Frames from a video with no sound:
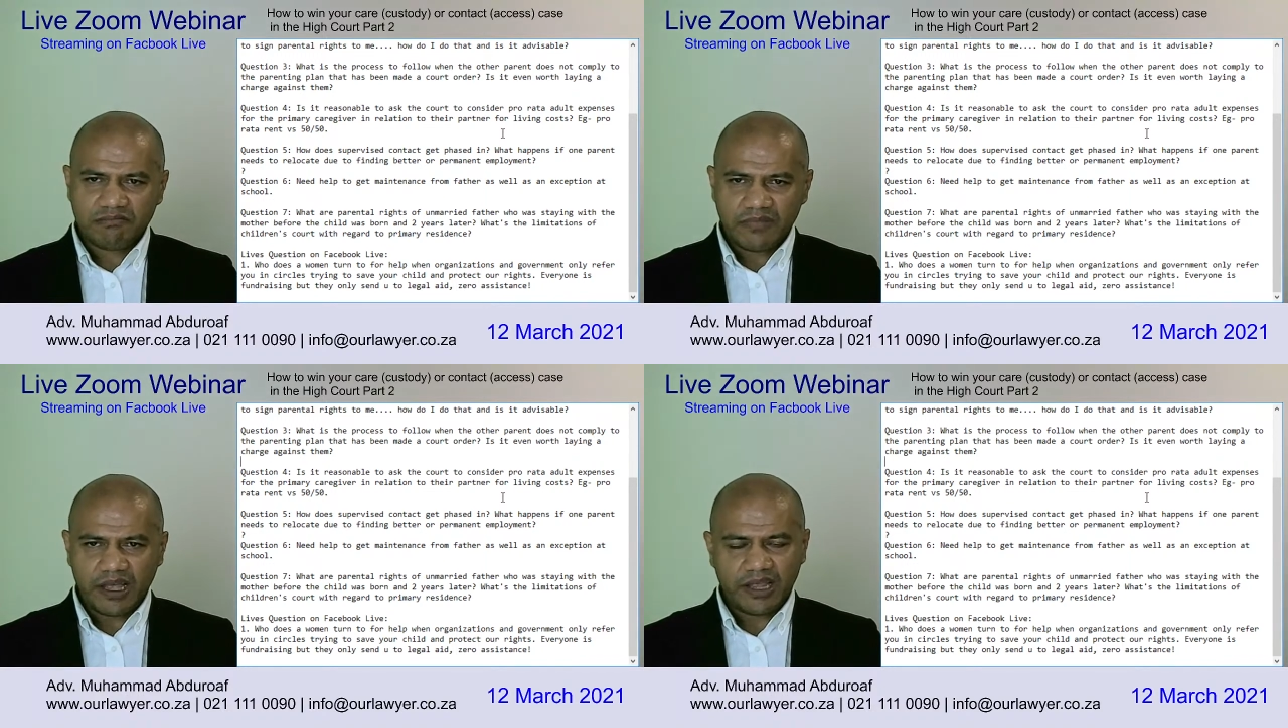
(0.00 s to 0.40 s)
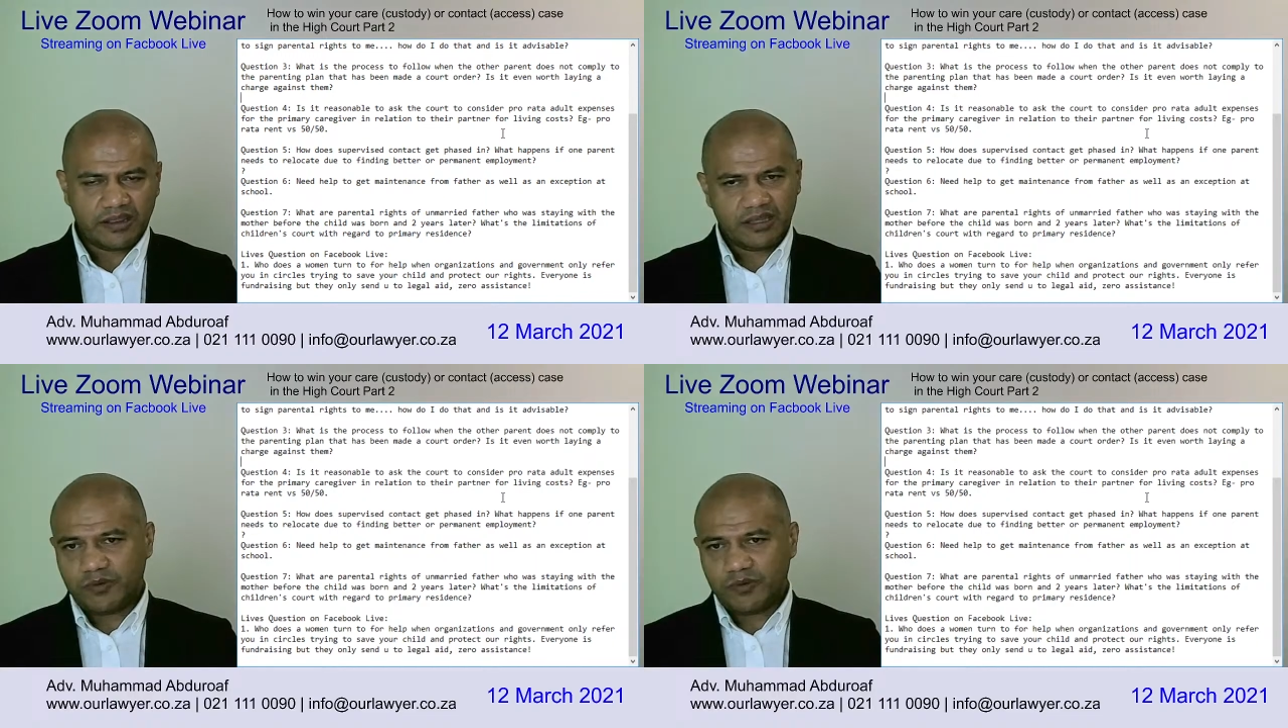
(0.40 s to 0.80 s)
I think
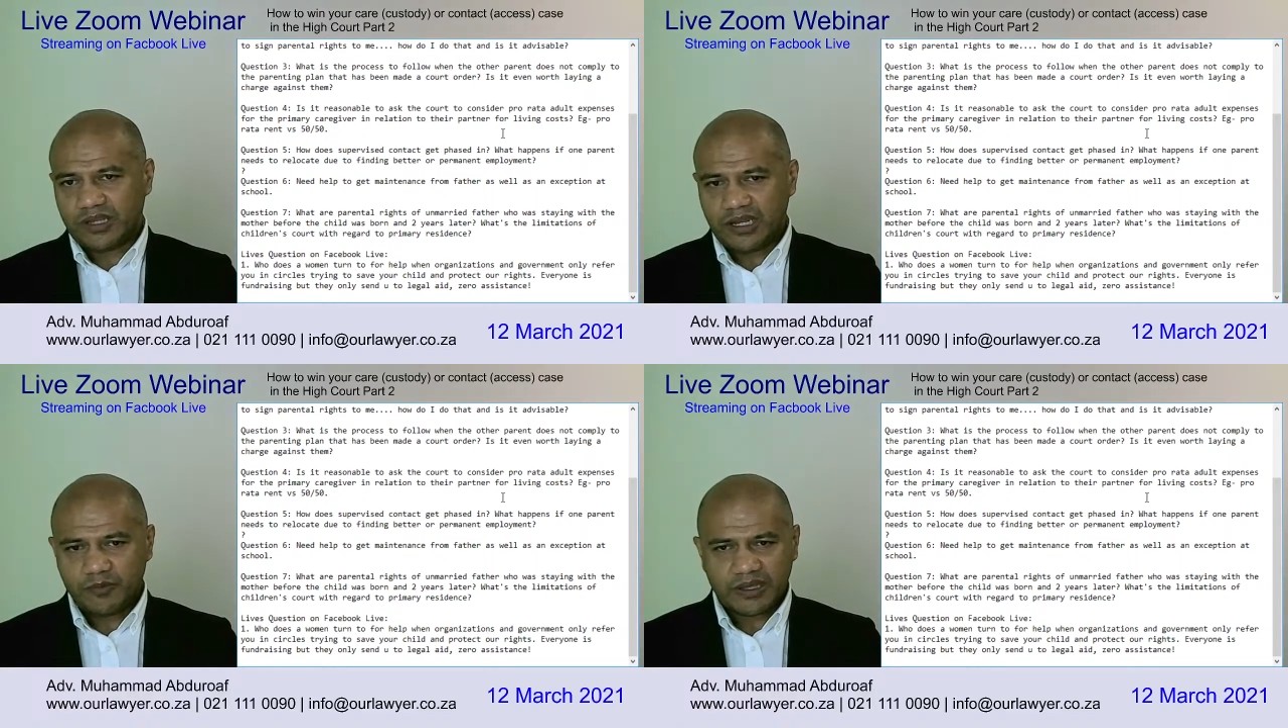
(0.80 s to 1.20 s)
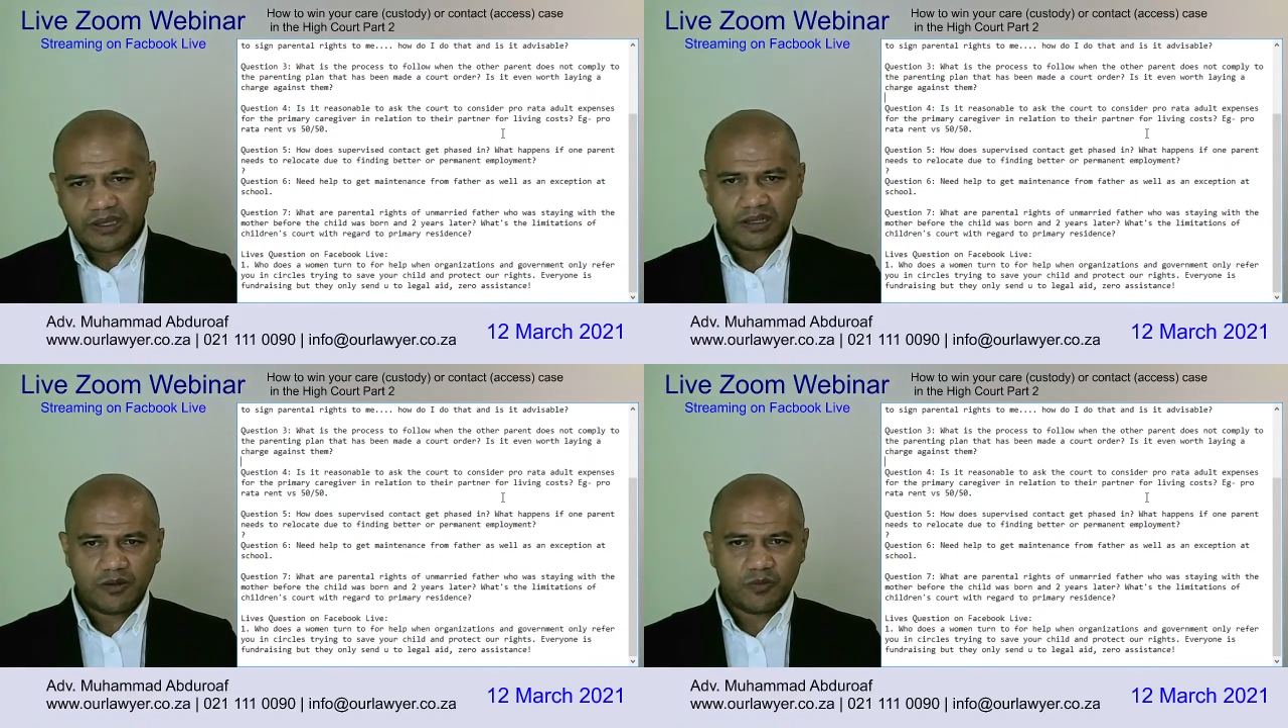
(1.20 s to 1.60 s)
here we're dealing
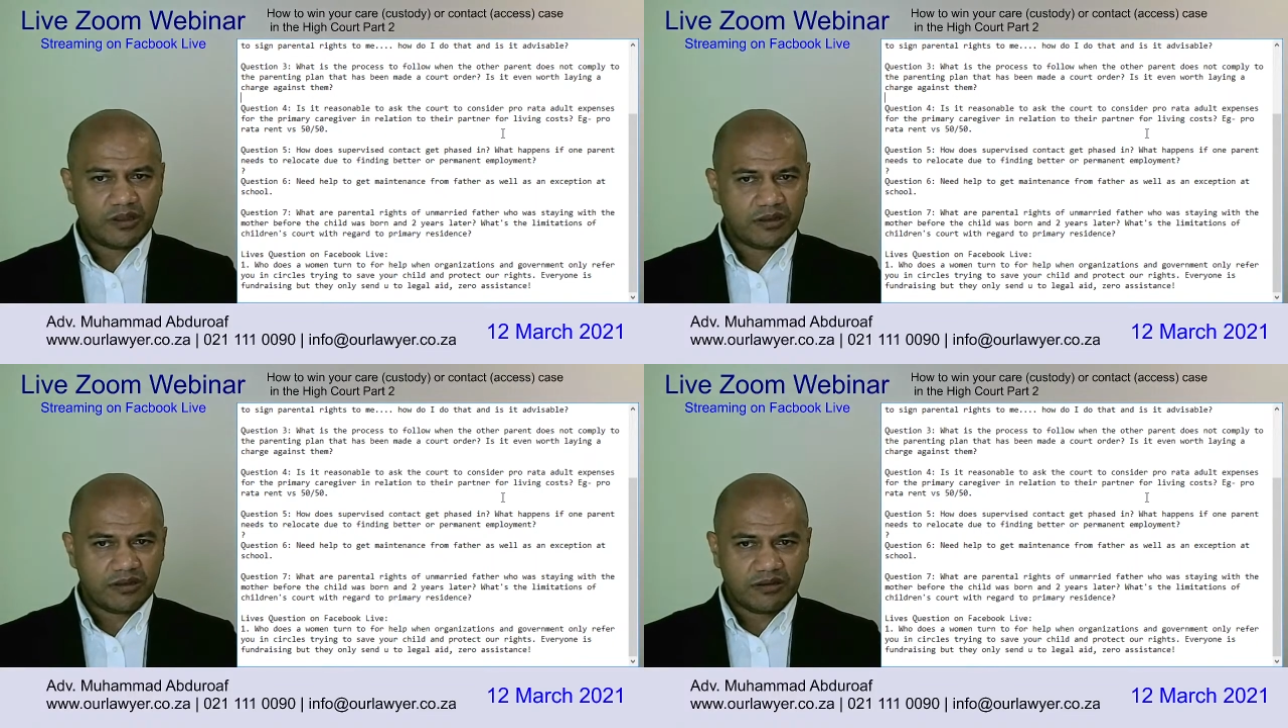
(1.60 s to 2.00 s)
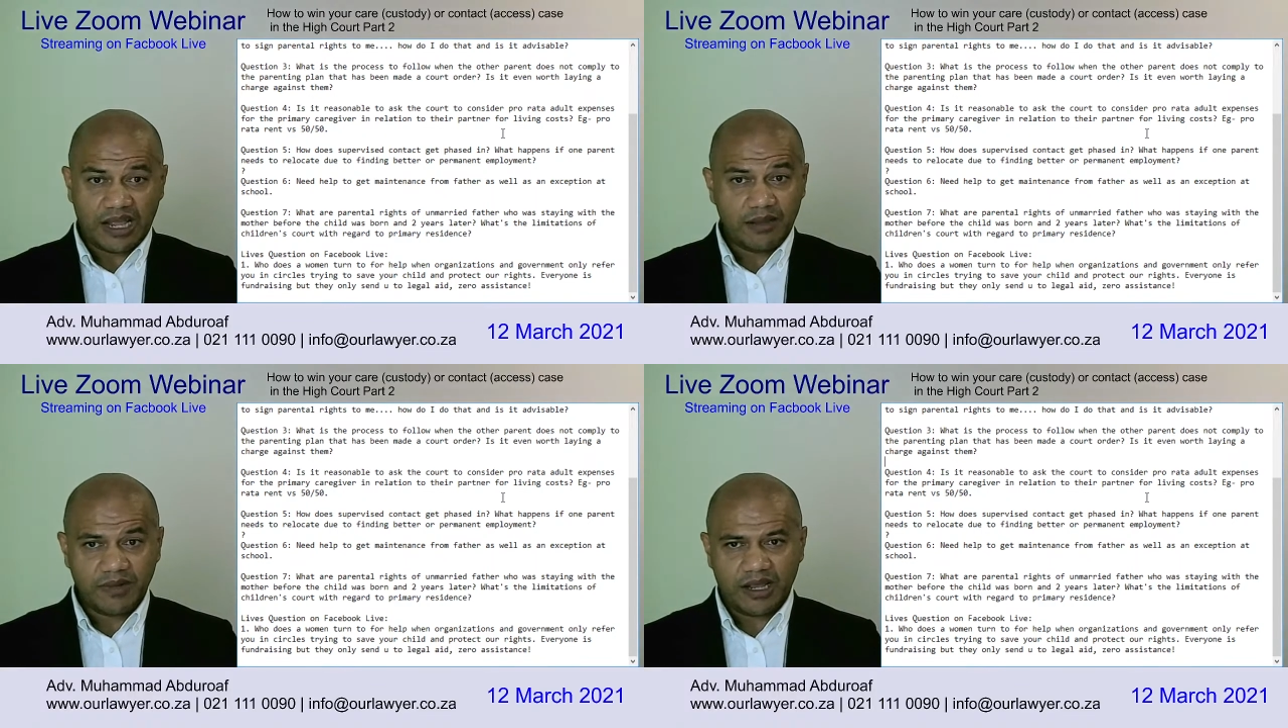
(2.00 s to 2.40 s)
basically with
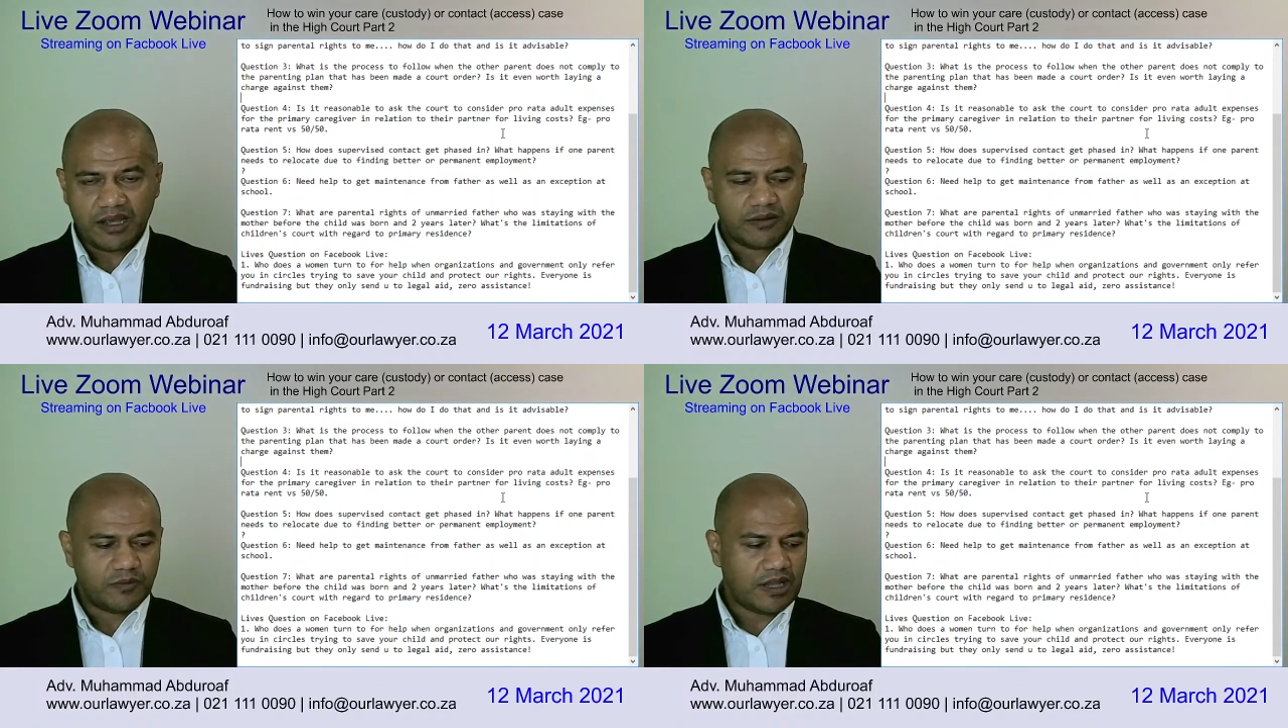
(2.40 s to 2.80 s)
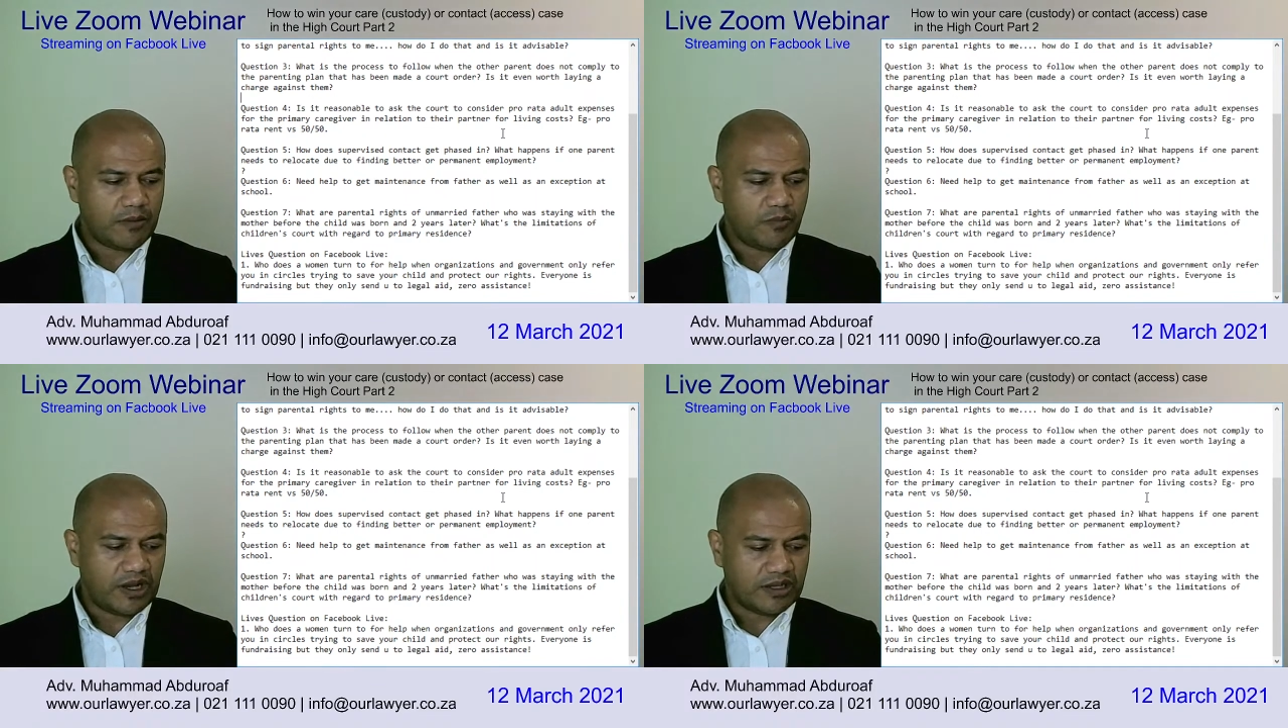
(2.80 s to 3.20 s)

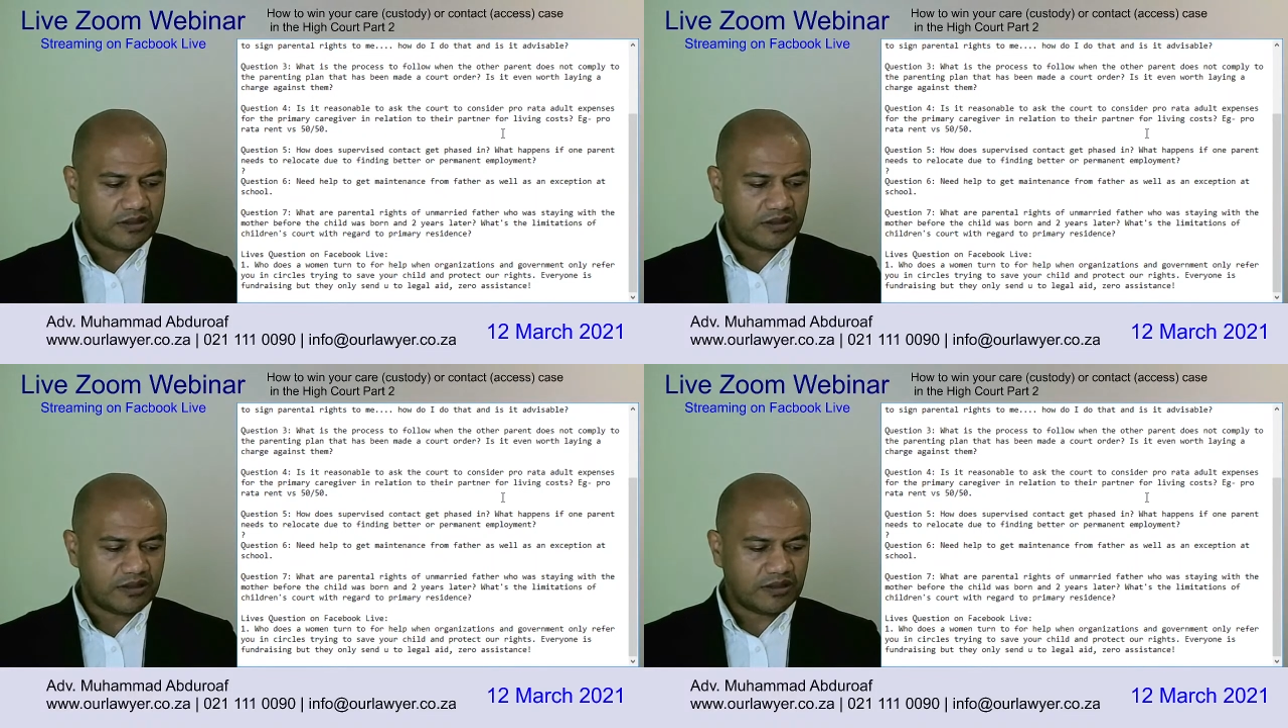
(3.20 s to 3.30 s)
time-wise.